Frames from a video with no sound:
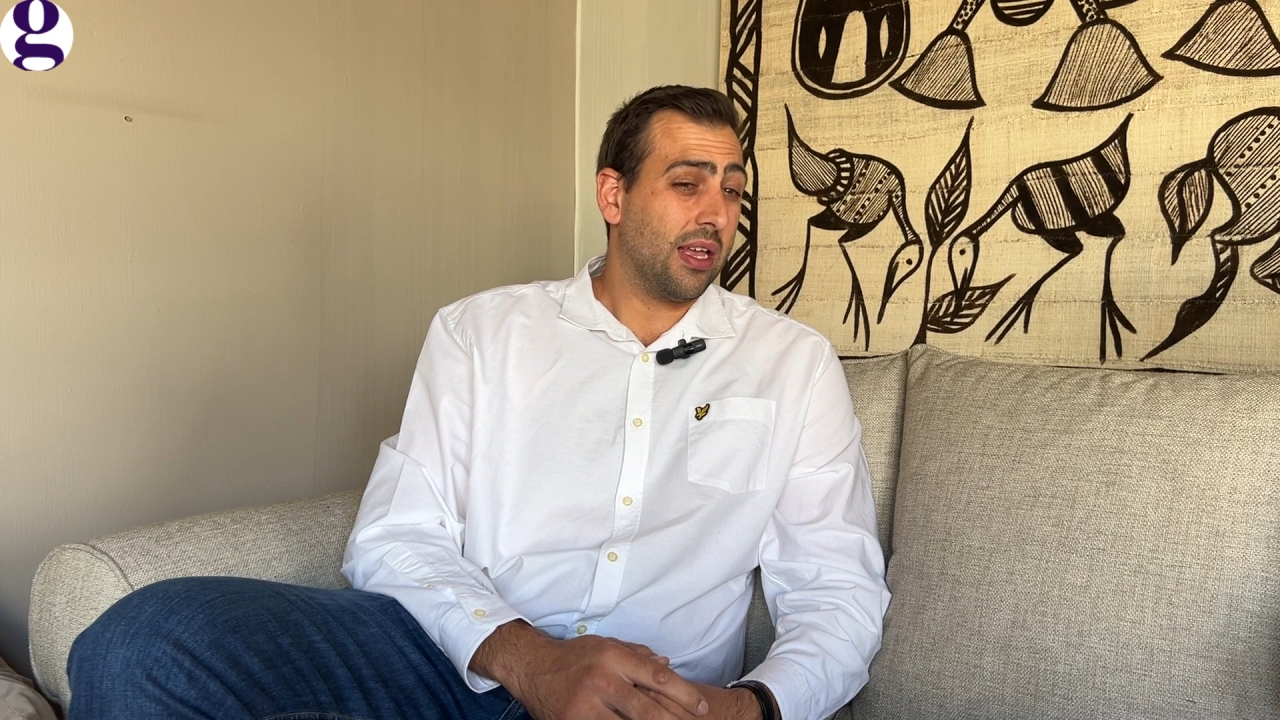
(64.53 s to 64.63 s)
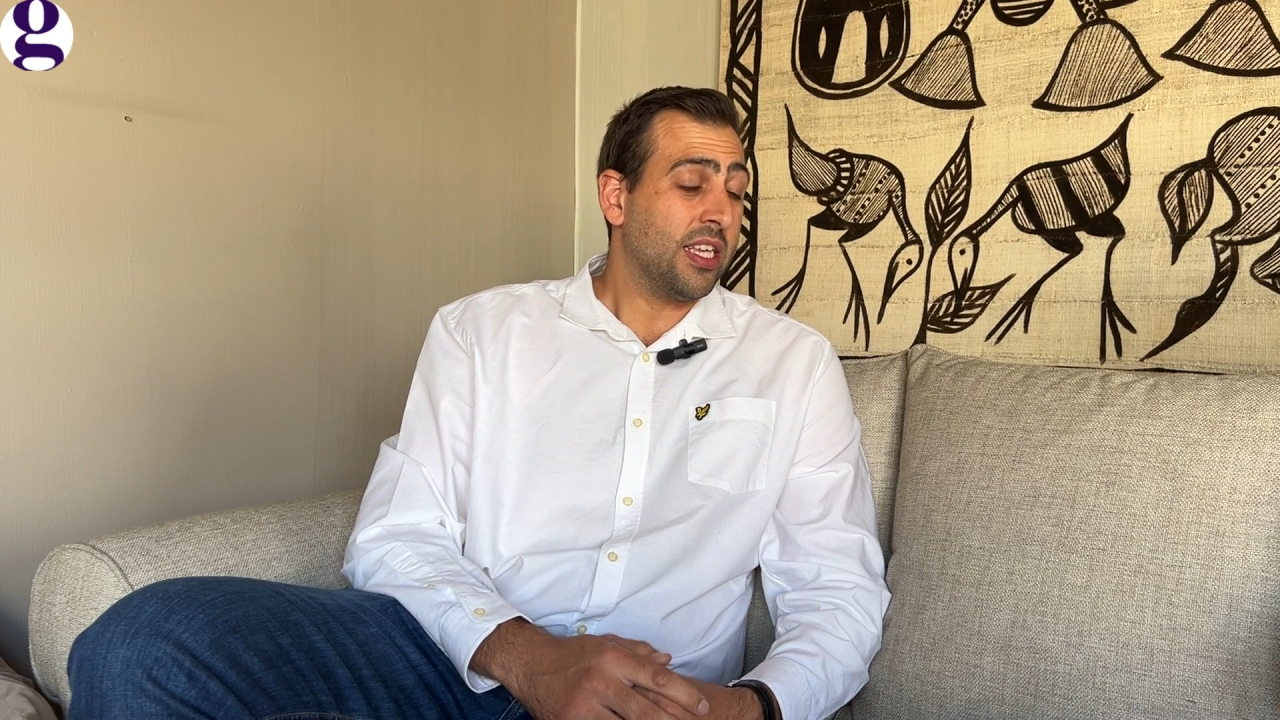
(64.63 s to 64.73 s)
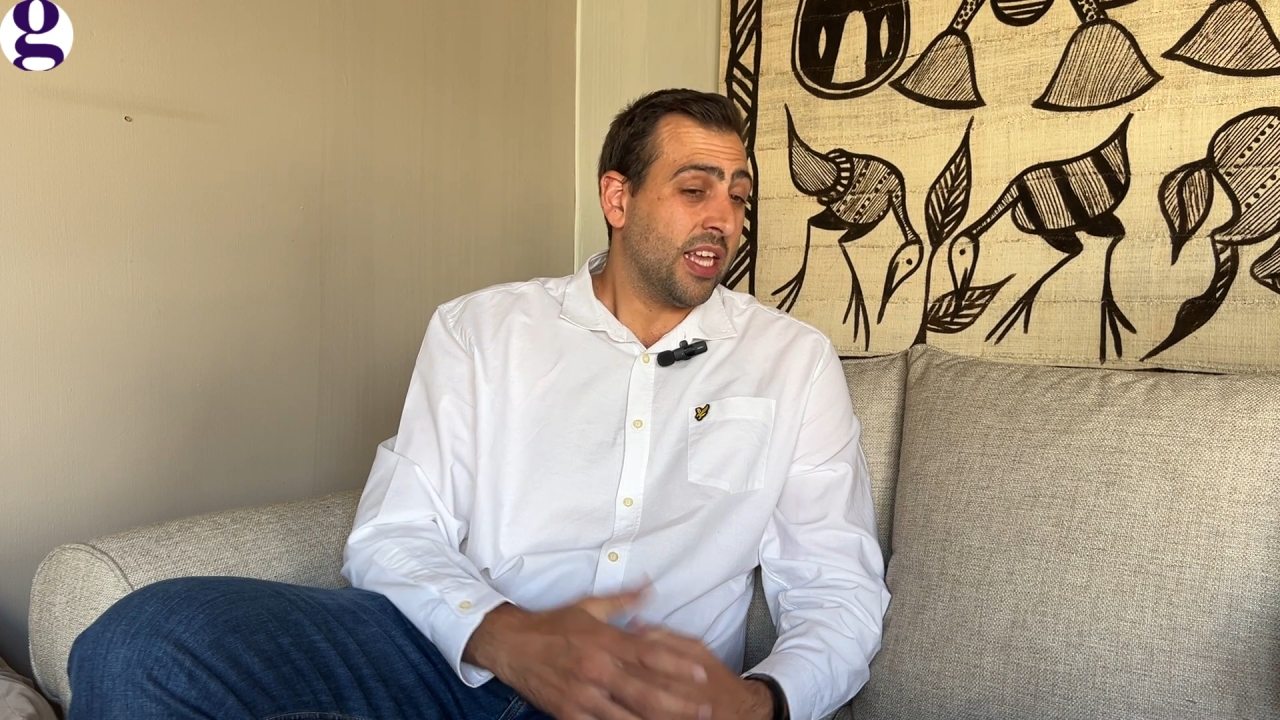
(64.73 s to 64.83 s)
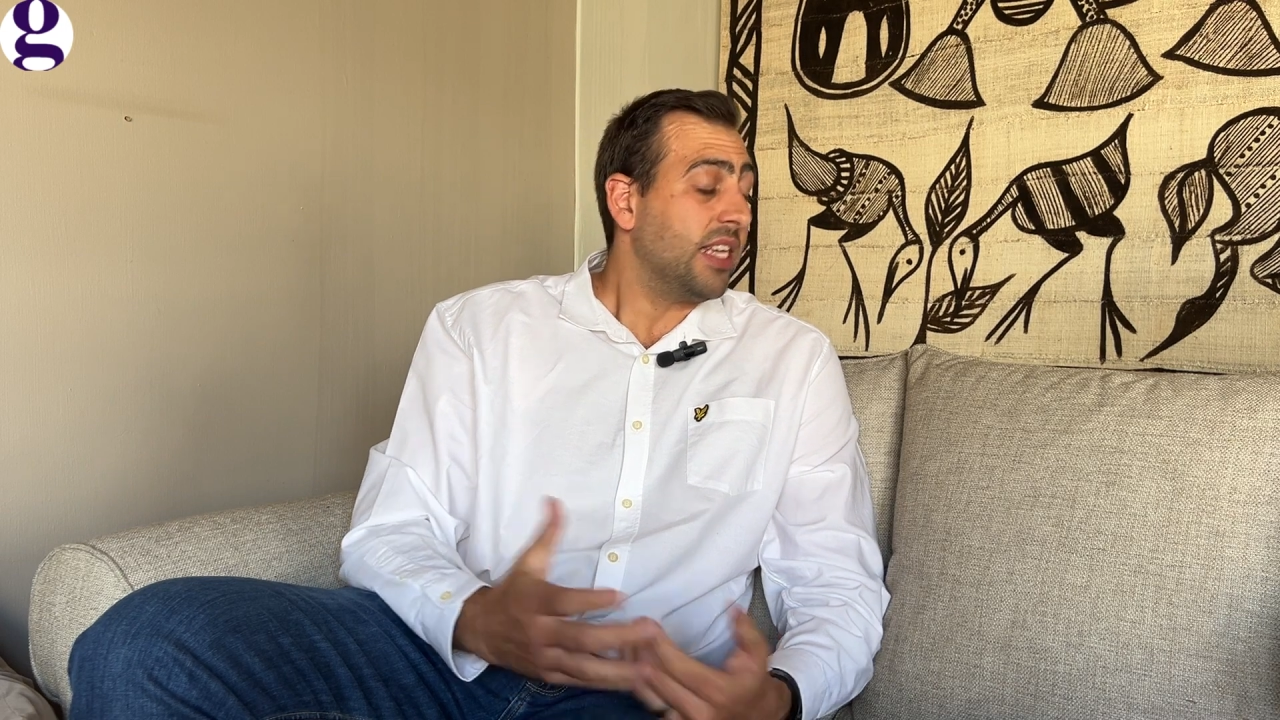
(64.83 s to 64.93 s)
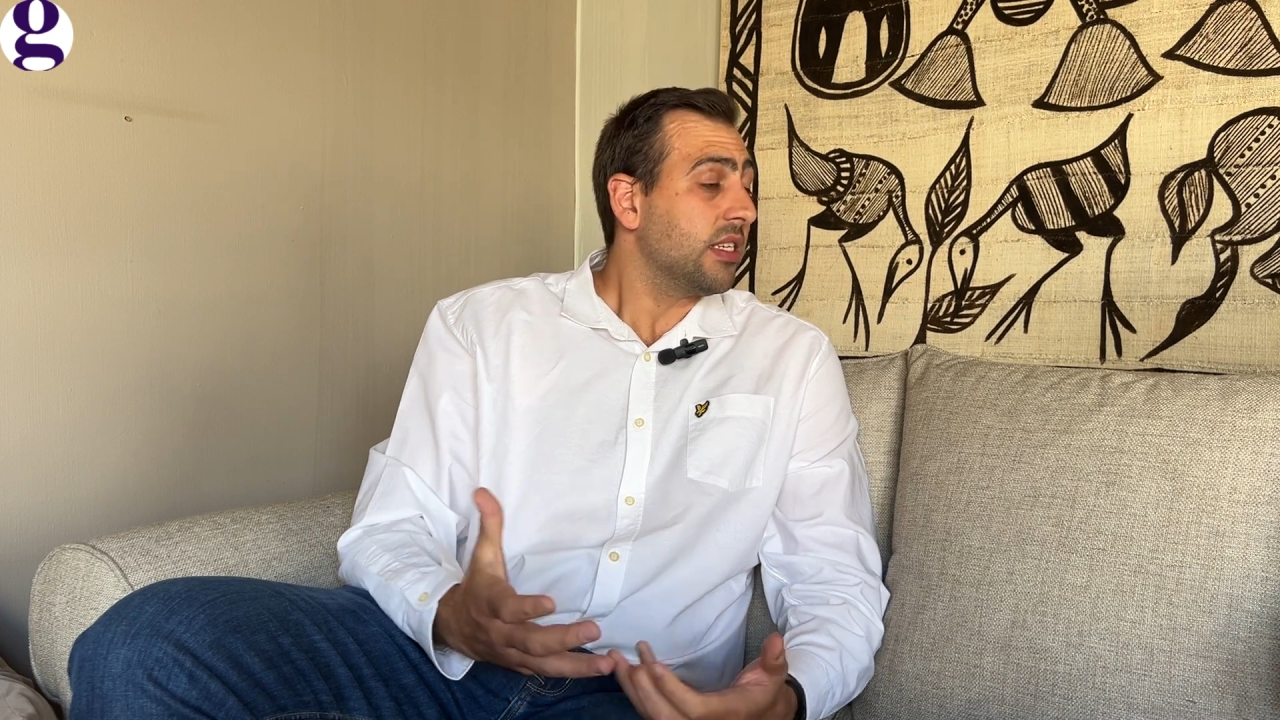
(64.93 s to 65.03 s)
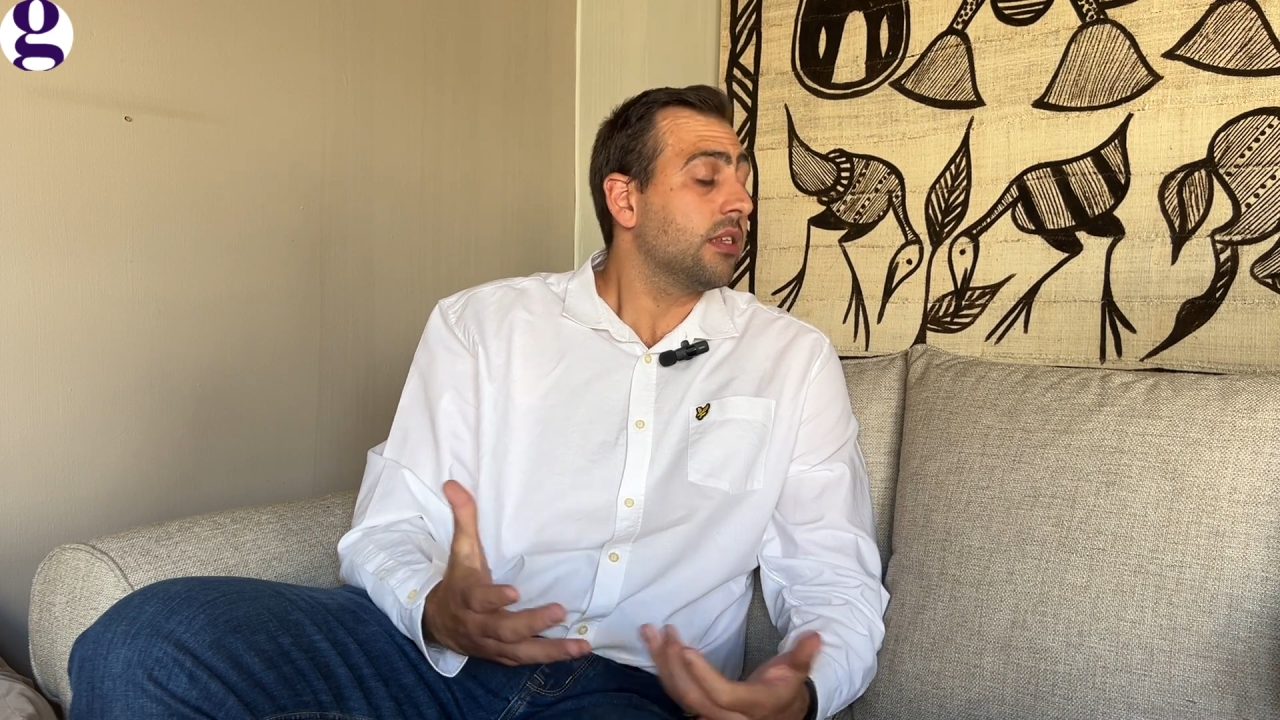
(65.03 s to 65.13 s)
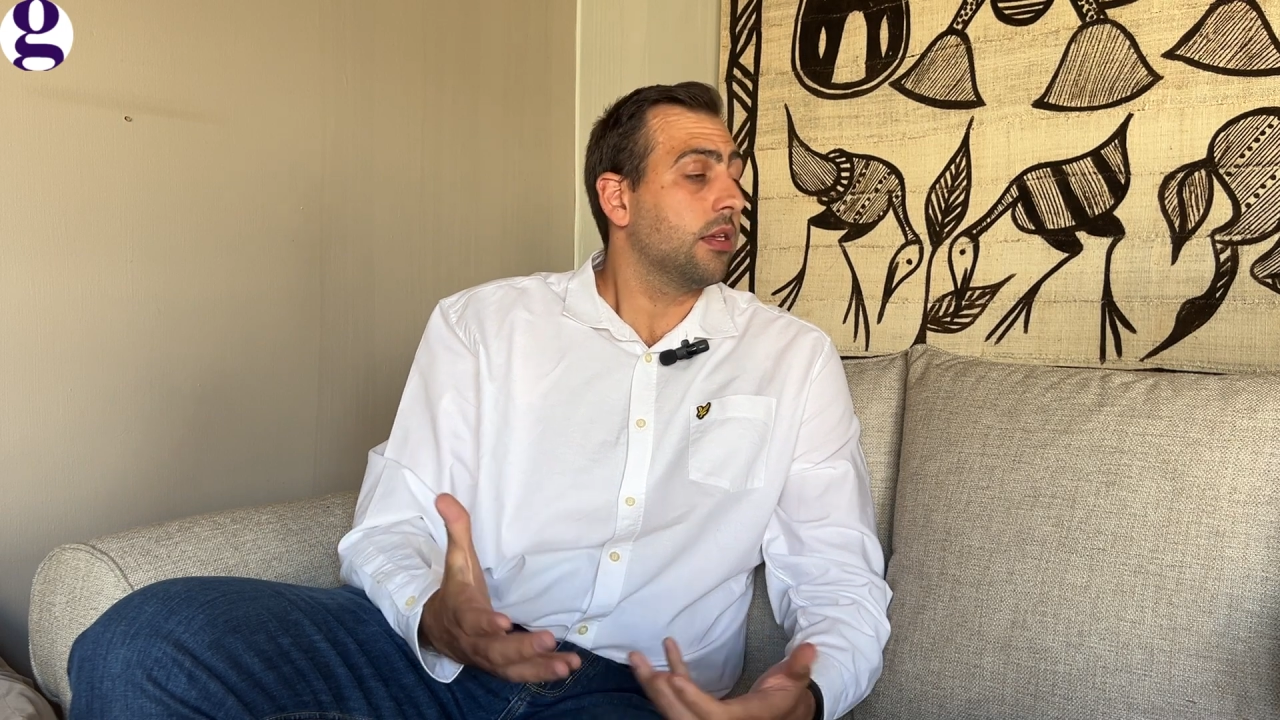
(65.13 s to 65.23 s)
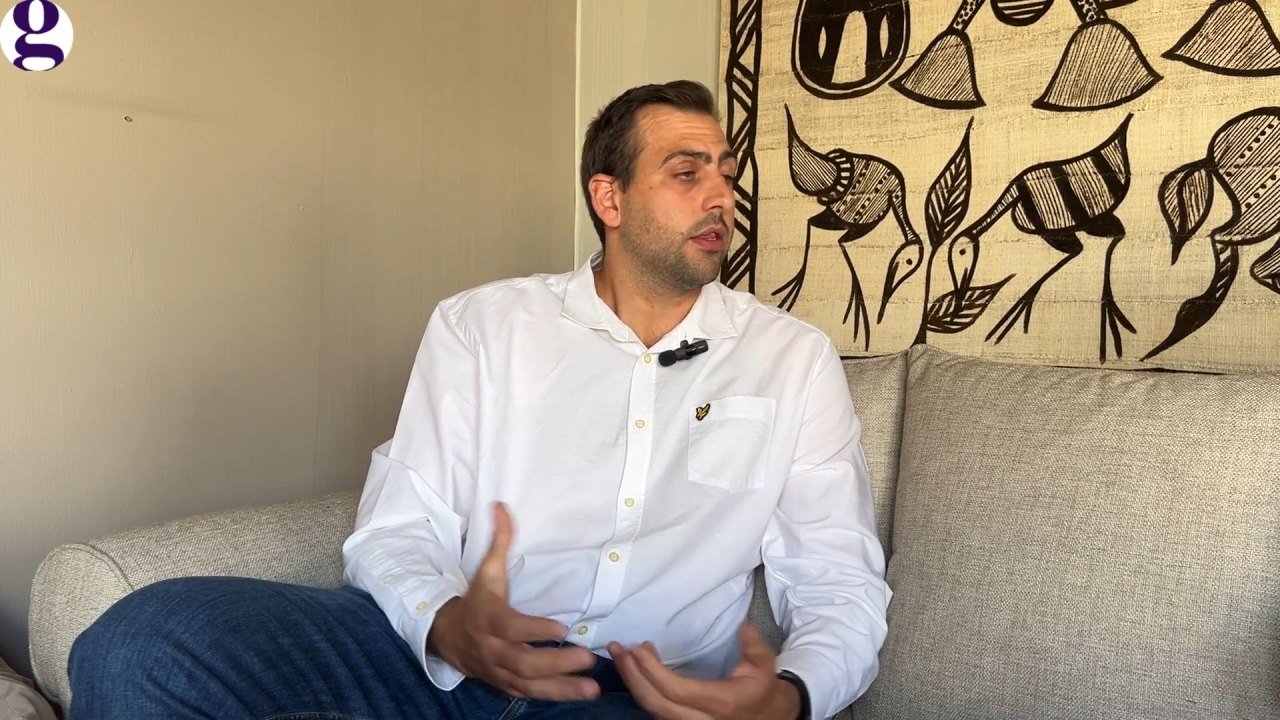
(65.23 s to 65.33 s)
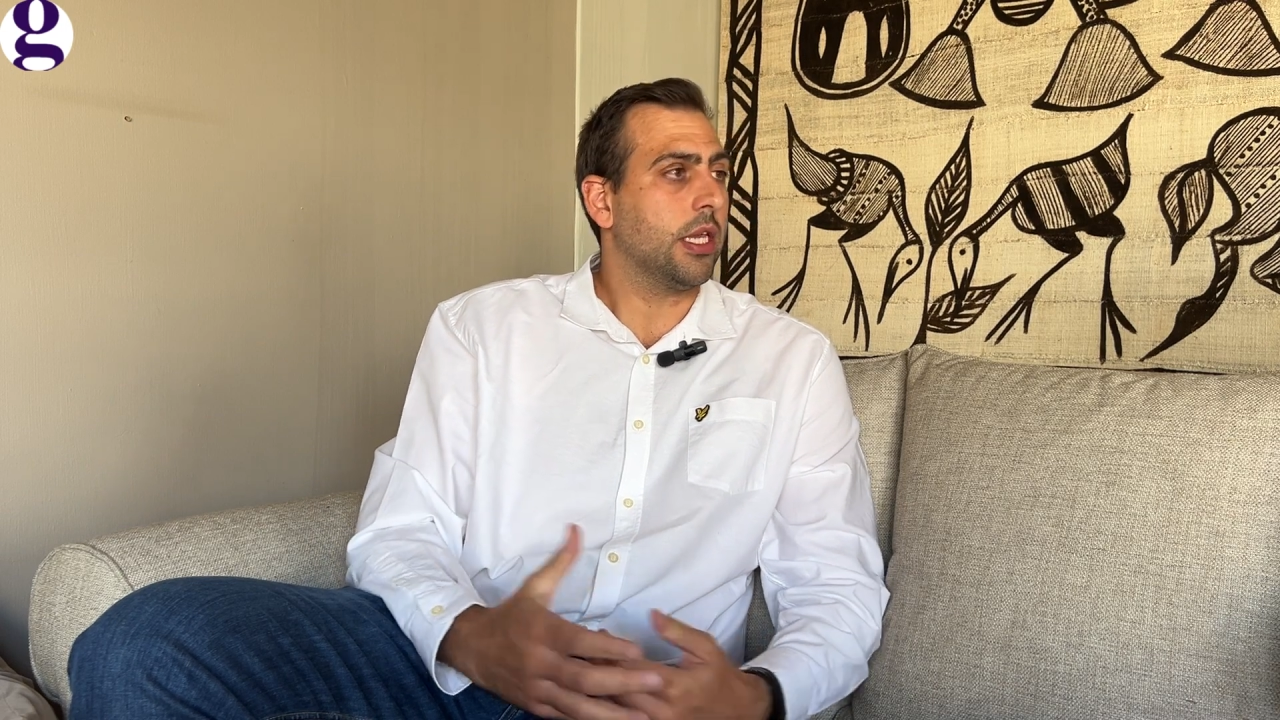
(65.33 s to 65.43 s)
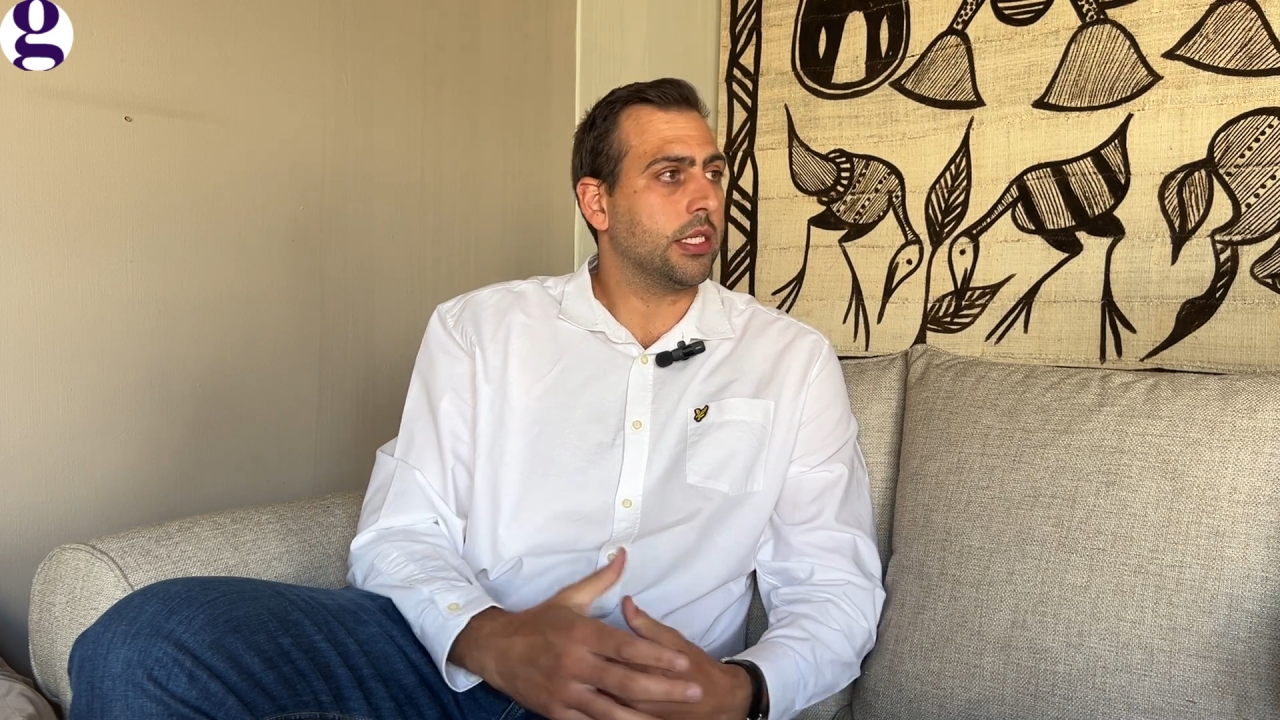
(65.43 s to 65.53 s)
Yes,
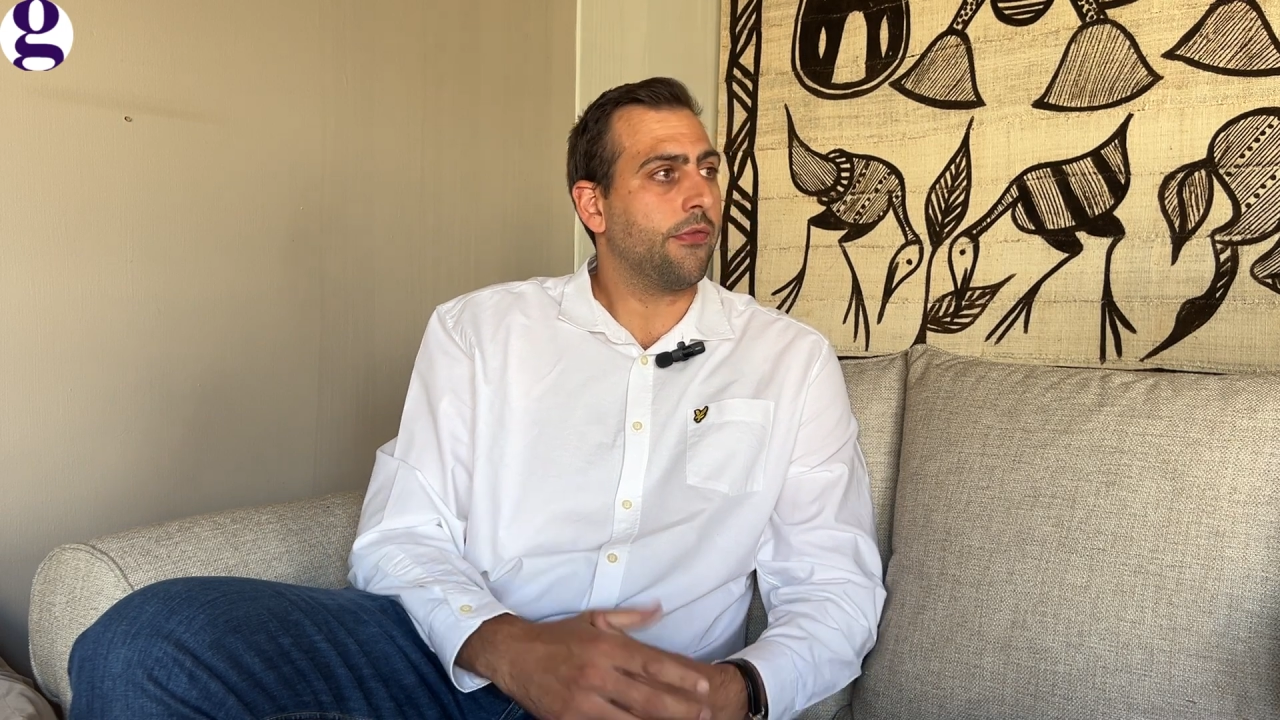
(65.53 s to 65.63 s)
there's